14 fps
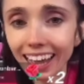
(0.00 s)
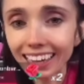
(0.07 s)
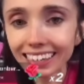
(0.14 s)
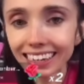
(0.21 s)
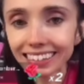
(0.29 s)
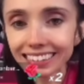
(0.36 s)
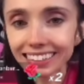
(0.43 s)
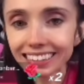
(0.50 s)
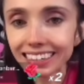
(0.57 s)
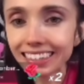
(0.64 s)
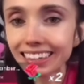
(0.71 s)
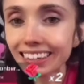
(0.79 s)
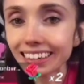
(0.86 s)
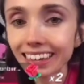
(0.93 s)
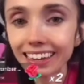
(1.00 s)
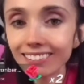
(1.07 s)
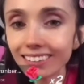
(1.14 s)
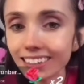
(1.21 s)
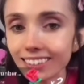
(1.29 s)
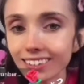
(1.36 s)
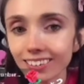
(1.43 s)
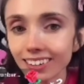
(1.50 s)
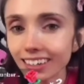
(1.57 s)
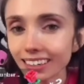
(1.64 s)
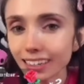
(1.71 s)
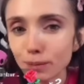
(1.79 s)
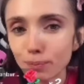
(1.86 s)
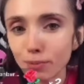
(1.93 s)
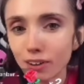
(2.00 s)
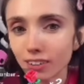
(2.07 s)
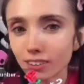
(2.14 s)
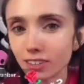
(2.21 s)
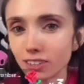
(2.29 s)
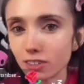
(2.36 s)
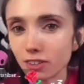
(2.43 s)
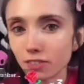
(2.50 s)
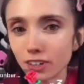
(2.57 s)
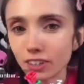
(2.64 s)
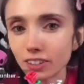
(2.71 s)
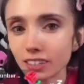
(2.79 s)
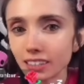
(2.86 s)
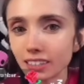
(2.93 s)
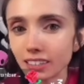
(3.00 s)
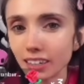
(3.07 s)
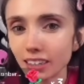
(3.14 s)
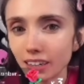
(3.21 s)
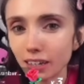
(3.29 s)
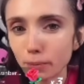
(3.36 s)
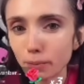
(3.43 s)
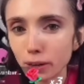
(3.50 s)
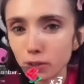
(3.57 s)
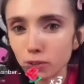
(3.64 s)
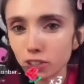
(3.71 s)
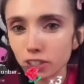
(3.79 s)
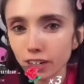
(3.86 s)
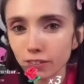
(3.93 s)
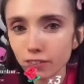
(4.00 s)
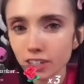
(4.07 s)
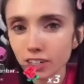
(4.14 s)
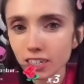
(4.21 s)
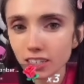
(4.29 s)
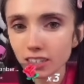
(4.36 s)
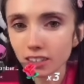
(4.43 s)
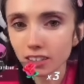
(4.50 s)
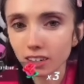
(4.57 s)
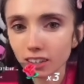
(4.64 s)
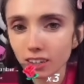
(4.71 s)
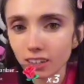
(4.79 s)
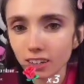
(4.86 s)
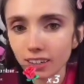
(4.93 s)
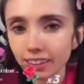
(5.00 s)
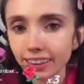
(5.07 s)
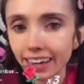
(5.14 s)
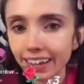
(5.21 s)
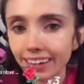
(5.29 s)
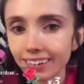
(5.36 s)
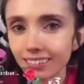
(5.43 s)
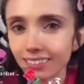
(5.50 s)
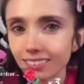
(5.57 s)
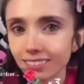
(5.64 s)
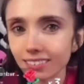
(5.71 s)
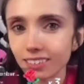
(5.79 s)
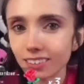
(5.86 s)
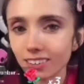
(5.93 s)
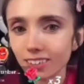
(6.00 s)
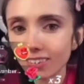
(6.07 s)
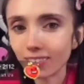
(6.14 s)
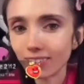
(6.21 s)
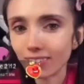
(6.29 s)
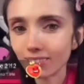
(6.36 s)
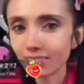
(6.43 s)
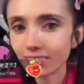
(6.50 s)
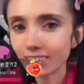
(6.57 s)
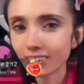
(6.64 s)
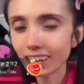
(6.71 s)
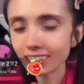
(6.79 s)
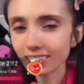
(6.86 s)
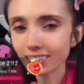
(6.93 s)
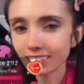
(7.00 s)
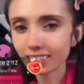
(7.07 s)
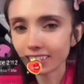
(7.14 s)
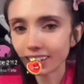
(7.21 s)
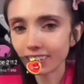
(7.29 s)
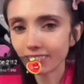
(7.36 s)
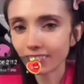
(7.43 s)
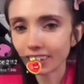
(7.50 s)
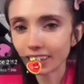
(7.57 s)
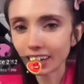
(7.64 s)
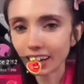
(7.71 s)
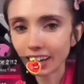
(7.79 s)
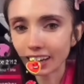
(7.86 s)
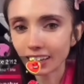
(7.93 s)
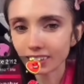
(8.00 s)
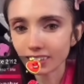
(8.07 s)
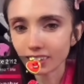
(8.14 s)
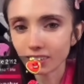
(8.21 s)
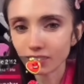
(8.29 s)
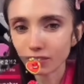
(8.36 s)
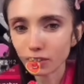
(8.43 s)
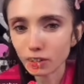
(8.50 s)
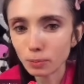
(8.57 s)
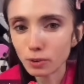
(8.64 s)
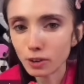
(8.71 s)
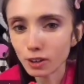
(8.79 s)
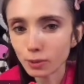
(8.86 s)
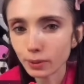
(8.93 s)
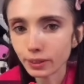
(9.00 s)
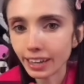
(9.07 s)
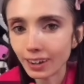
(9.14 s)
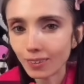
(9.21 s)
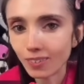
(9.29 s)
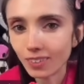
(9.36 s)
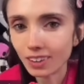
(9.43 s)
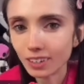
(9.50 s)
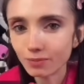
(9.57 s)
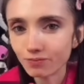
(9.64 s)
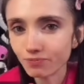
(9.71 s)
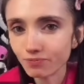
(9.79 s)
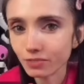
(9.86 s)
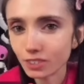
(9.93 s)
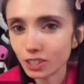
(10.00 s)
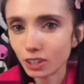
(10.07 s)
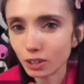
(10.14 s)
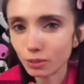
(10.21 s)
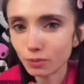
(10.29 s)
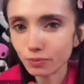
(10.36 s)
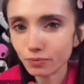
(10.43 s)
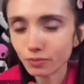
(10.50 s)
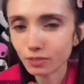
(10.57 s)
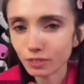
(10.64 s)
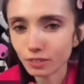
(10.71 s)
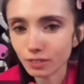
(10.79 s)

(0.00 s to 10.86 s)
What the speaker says: Hi, yes, Kaylin, you're gonna get blocked too. If you're gonna say that about Jeffree, then, you know, you guys are just kind of like asking for a block with that one, you know?